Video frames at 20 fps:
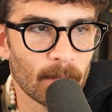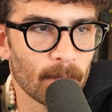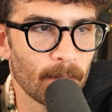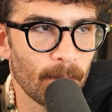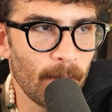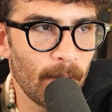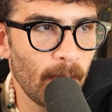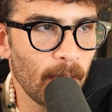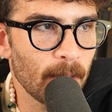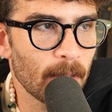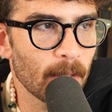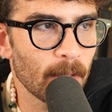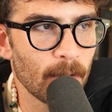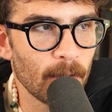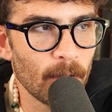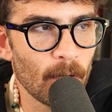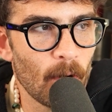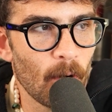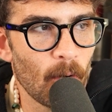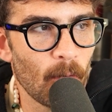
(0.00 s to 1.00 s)
Make
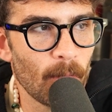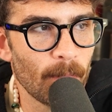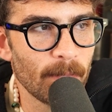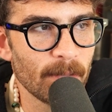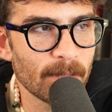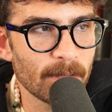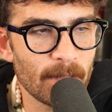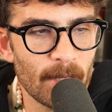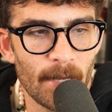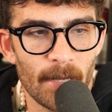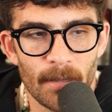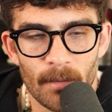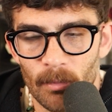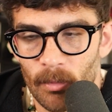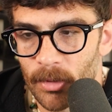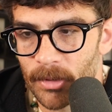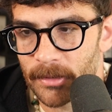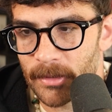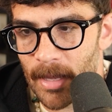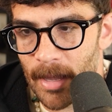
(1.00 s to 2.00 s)
no mistake.
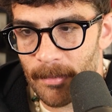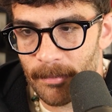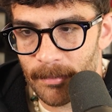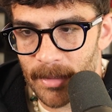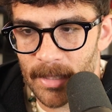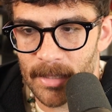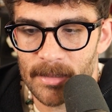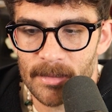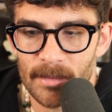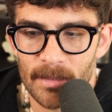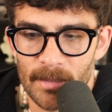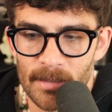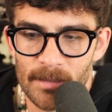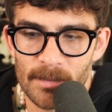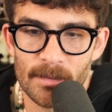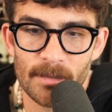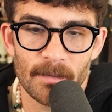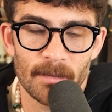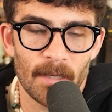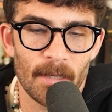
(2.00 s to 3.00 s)
What that means
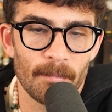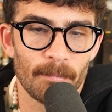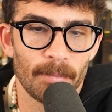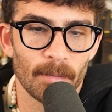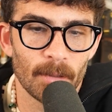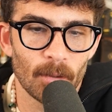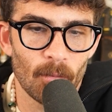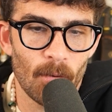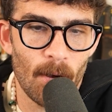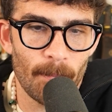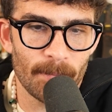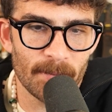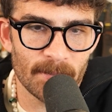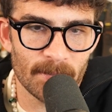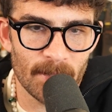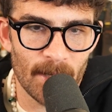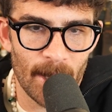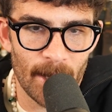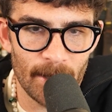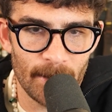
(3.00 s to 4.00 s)
is they blew up a
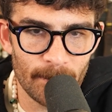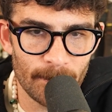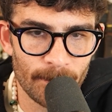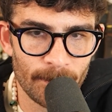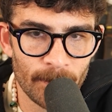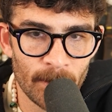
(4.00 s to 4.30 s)
site.